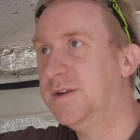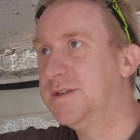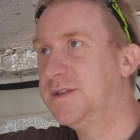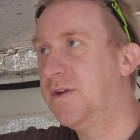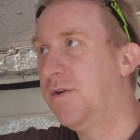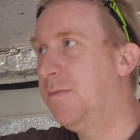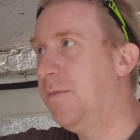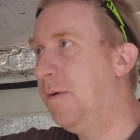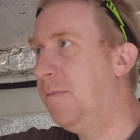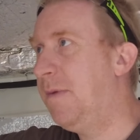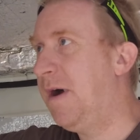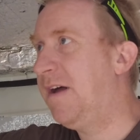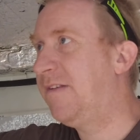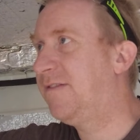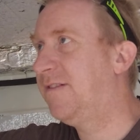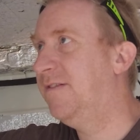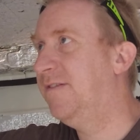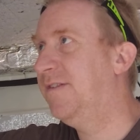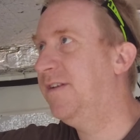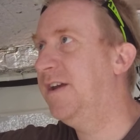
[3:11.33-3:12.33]
So we put
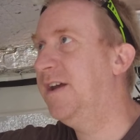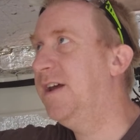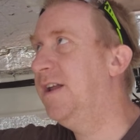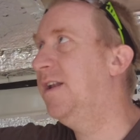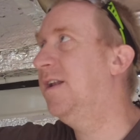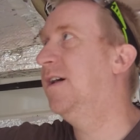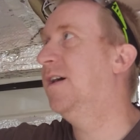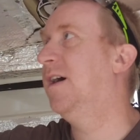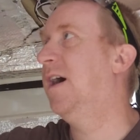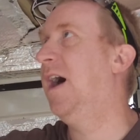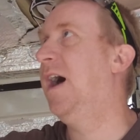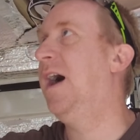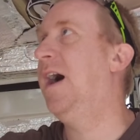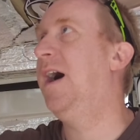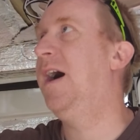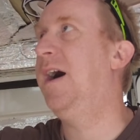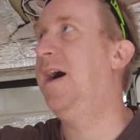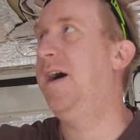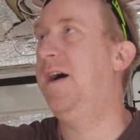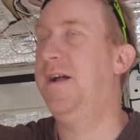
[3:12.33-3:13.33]
battens in
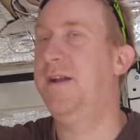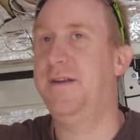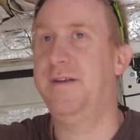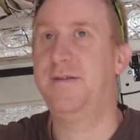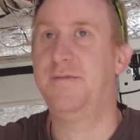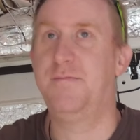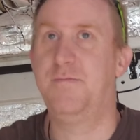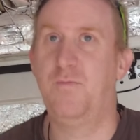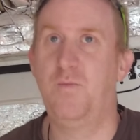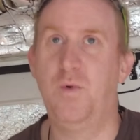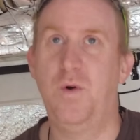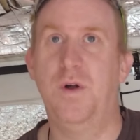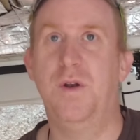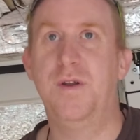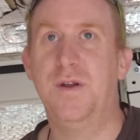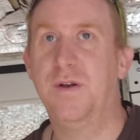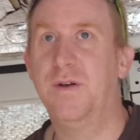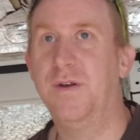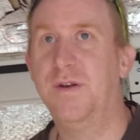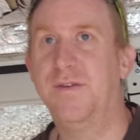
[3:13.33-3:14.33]
and
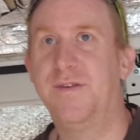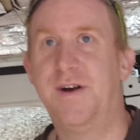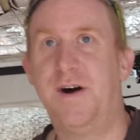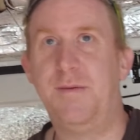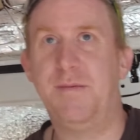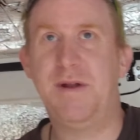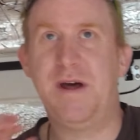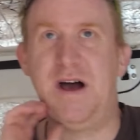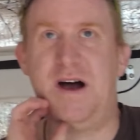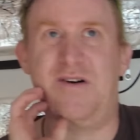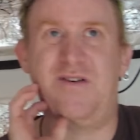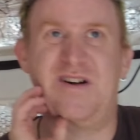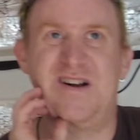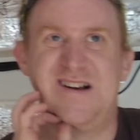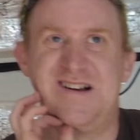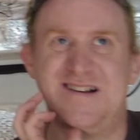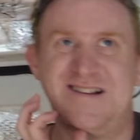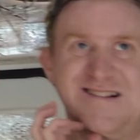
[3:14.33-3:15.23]
wood on the top now